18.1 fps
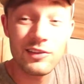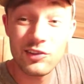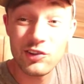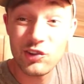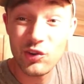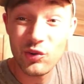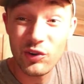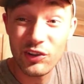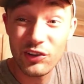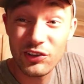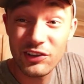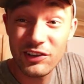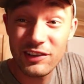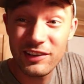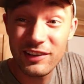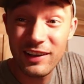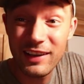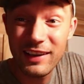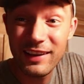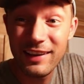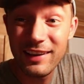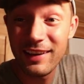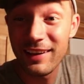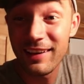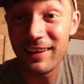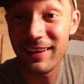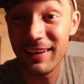So it looks like
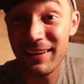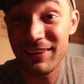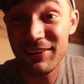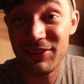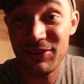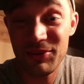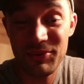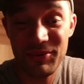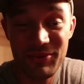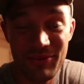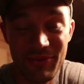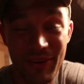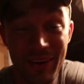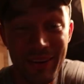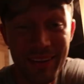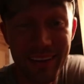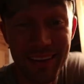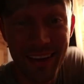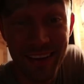uh, we finally